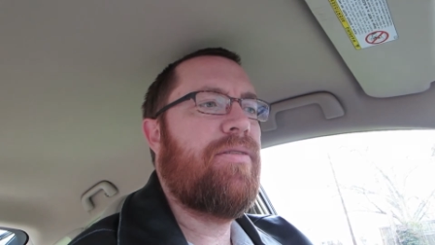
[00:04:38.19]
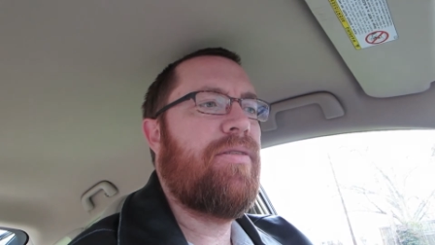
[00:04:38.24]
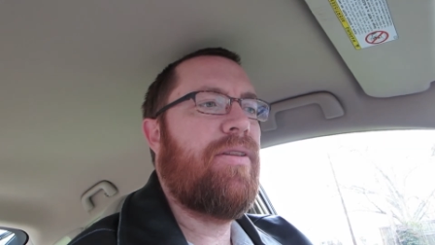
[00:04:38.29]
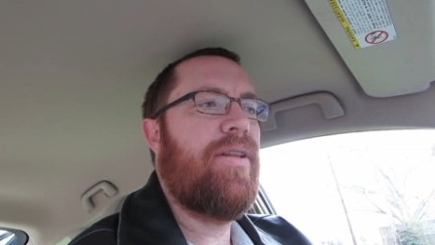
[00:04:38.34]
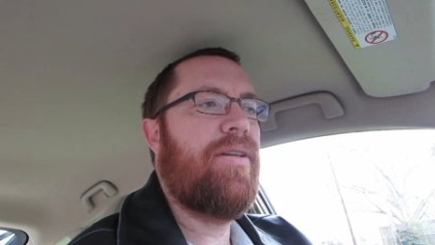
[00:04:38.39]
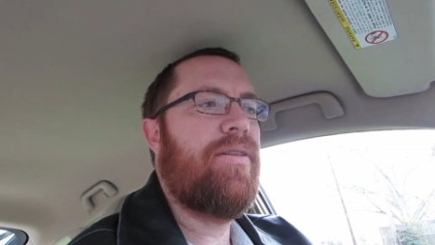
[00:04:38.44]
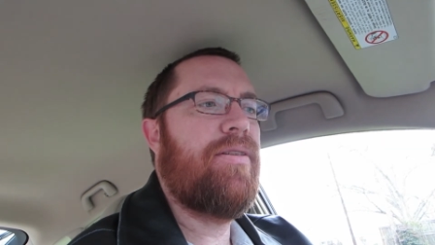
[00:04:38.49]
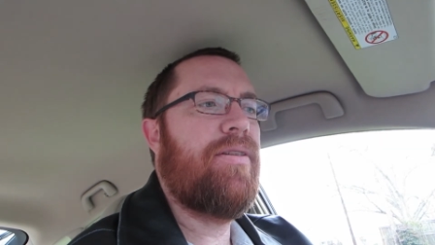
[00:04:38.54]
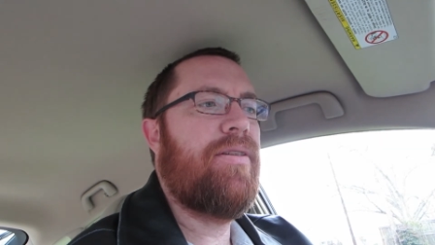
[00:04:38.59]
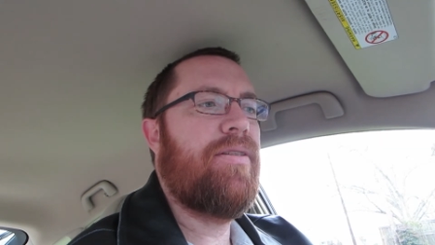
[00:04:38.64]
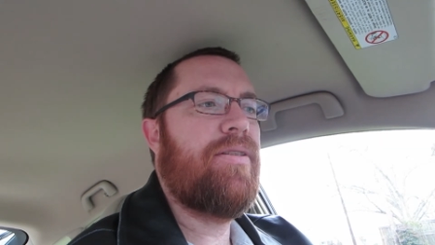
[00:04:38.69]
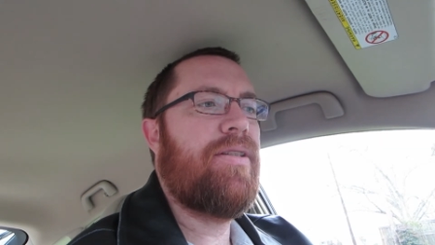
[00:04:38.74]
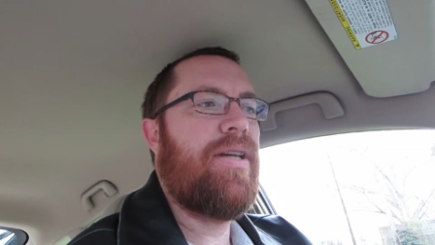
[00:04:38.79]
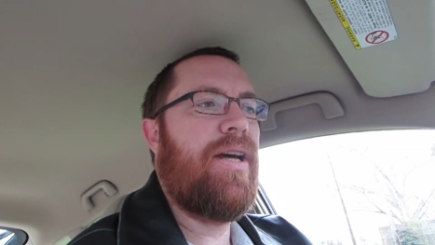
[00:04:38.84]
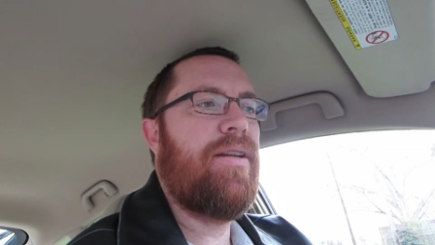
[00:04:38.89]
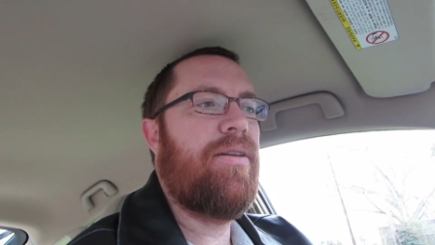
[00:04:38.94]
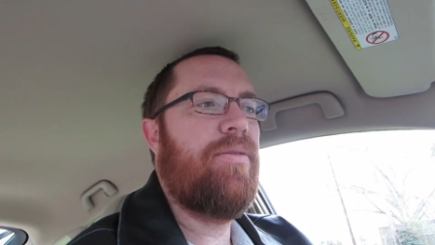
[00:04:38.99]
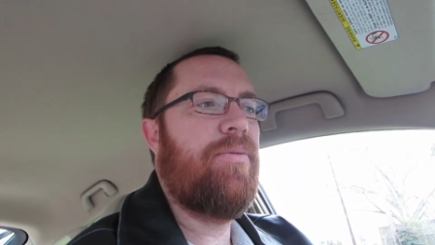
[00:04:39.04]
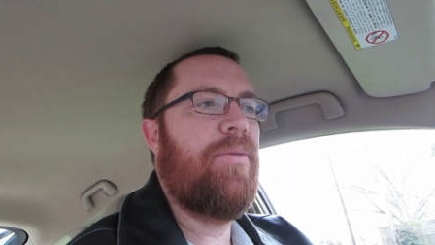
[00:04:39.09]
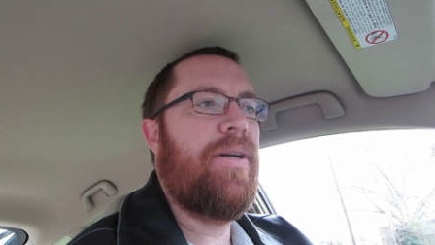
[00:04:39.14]
so they
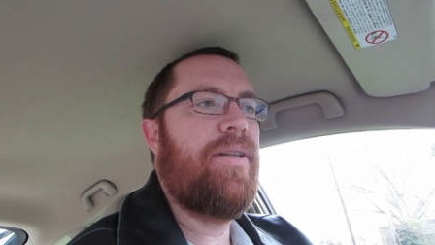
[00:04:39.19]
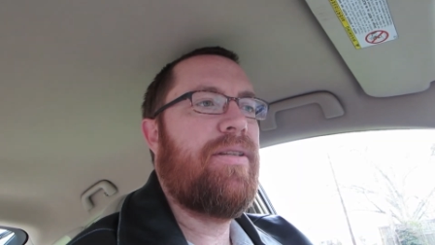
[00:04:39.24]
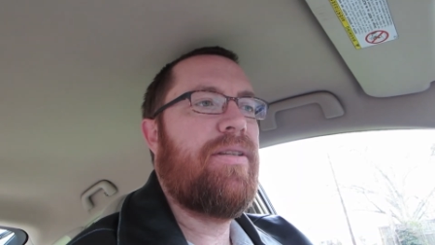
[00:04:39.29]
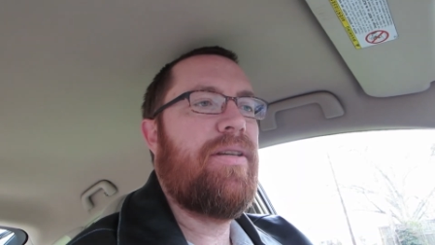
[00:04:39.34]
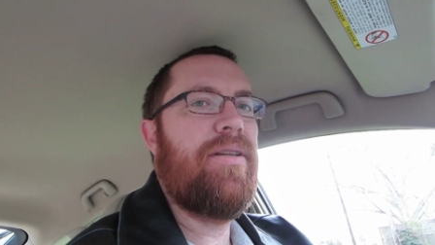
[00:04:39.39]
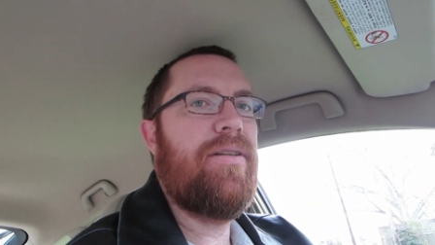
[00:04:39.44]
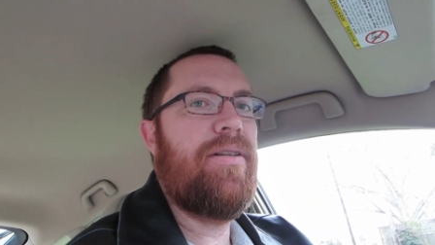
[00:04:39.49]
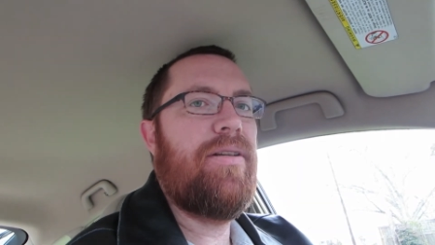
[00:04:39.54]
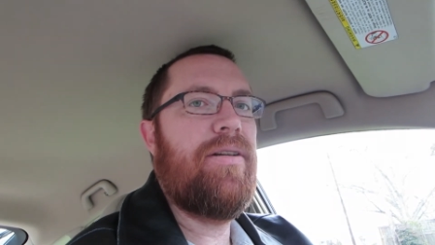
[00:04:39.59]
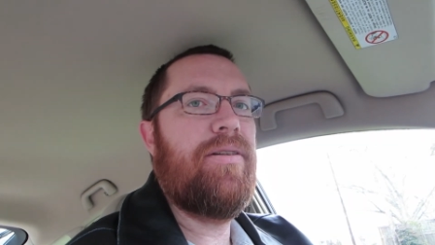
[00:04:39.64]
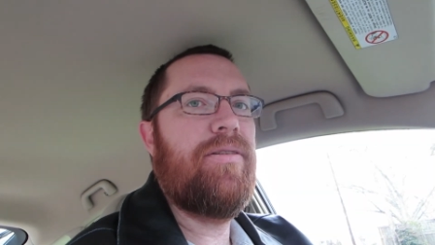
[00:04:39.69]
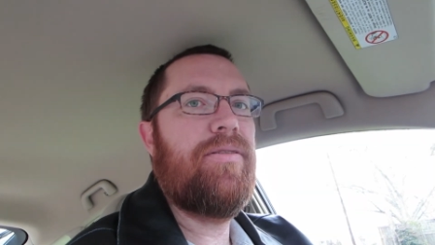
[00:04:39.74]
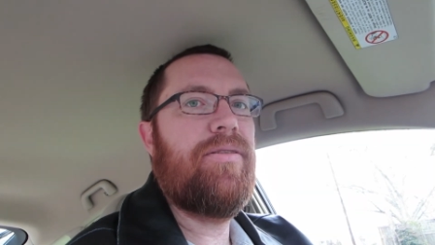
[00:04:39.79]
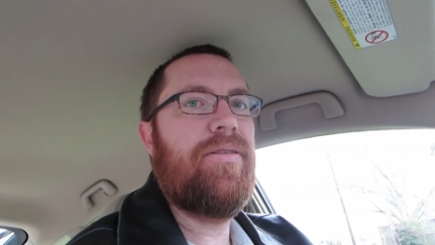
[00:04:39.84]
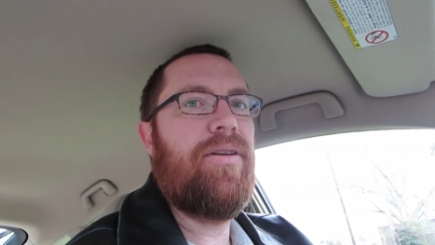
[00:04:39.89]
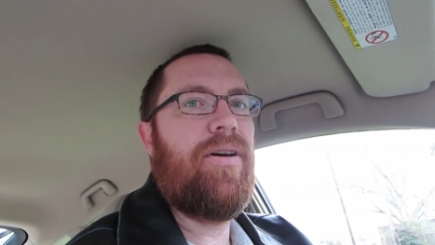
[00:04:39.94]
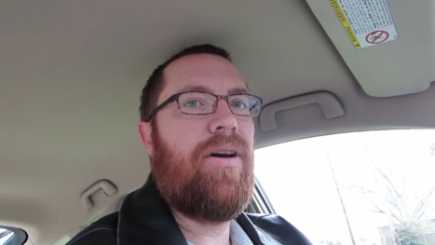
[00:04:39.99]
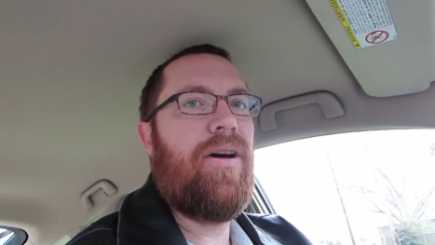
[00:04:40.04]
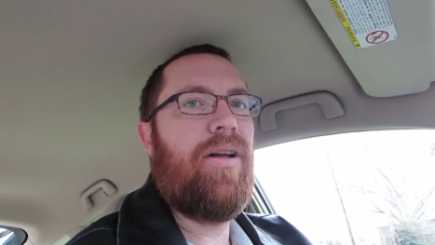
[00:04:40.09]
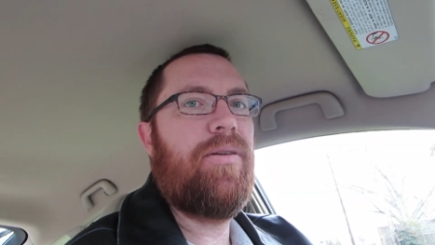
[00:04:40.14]
decided to wait 10 years
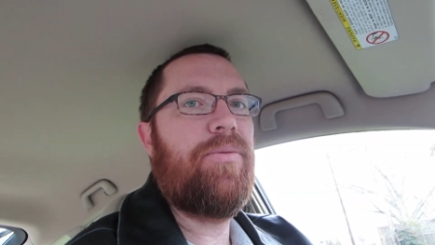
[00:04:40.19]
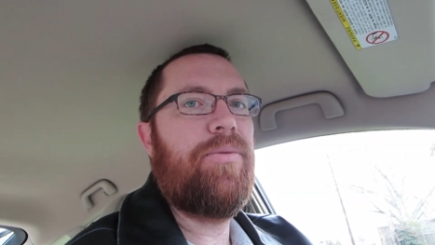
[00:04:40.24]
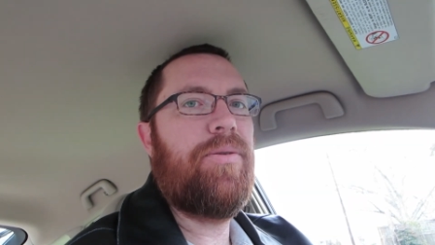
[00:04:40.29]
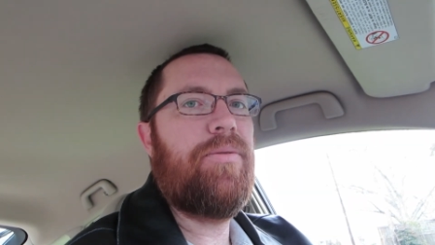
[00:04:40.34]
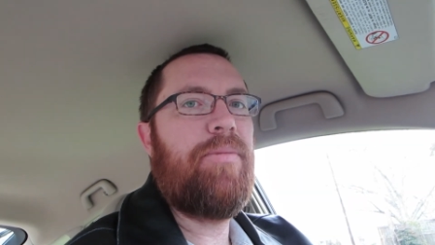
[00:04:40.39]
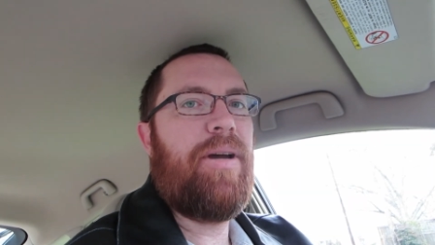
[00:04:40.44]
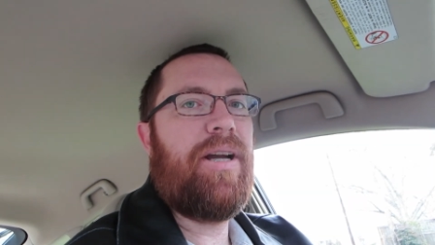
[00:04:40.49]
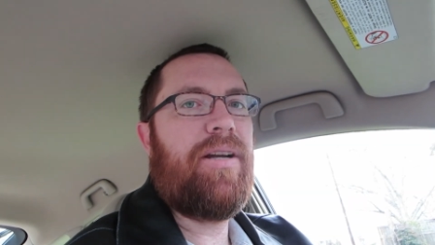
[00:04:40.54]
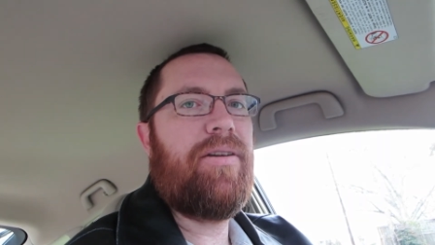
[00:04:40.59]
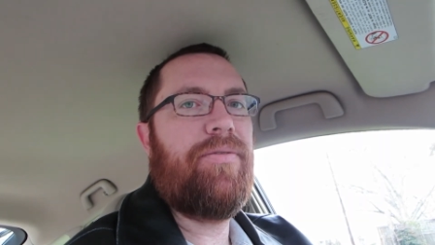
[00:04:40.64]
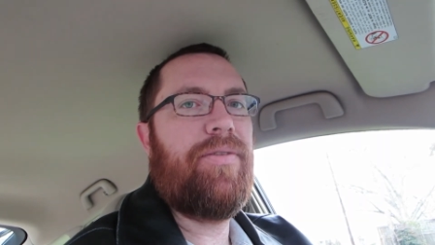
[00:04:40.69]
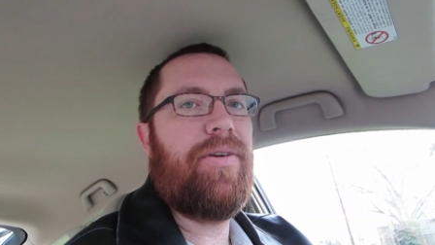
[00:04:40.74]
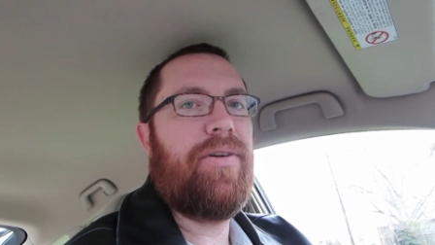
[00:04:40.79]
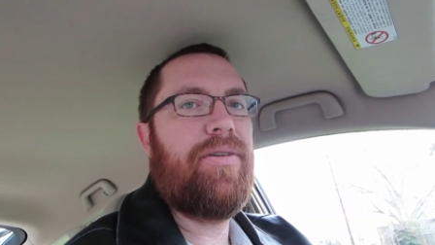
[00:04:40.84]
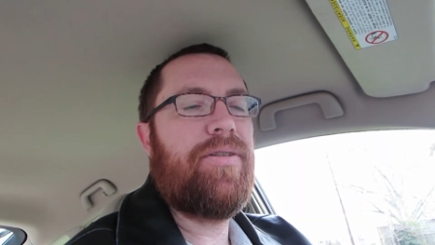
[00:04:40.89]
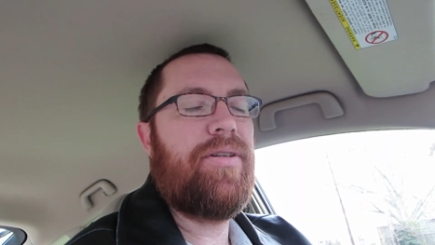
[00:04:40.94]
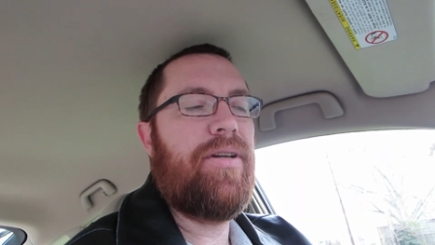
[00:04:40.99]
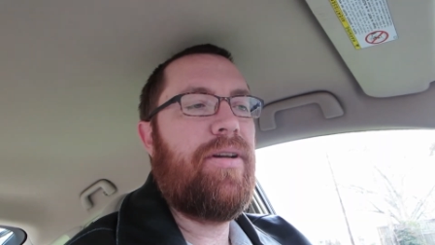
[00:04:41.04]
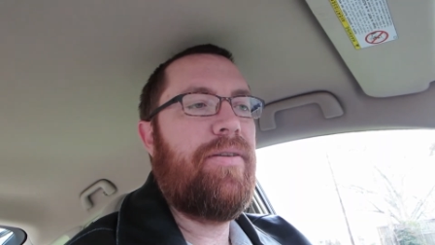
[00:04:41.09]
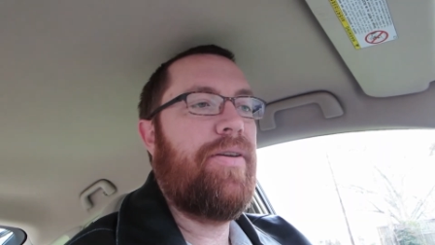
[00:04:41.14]
and Hollywood make a
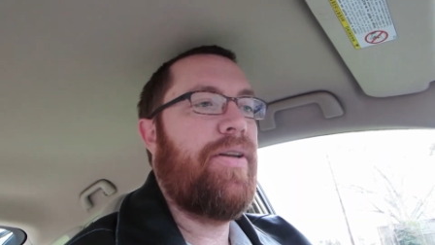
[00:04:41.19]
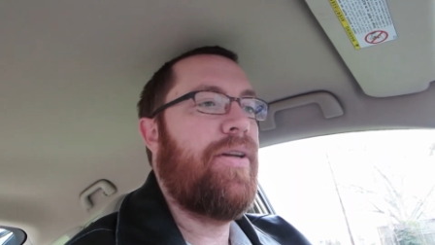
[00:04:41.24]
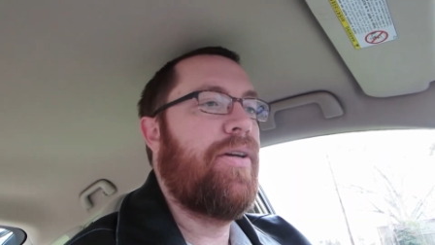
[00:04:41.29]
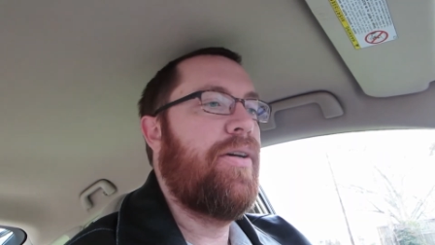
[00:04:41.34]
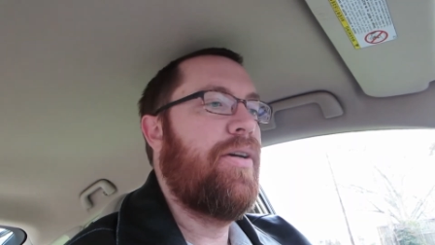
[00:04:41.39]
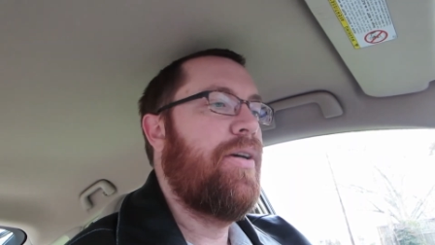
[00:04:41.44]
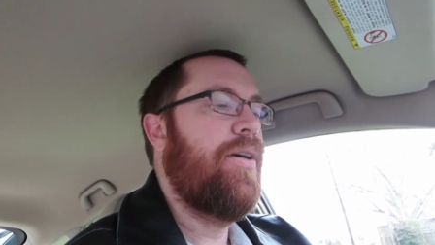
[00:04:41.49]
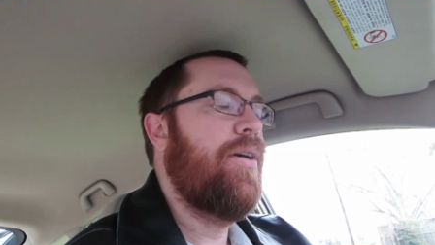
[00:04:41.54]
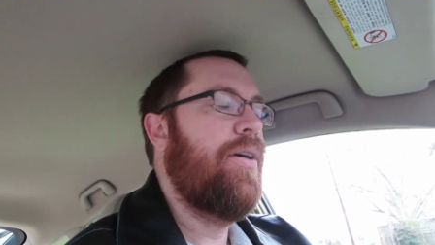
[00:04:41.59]
version of it.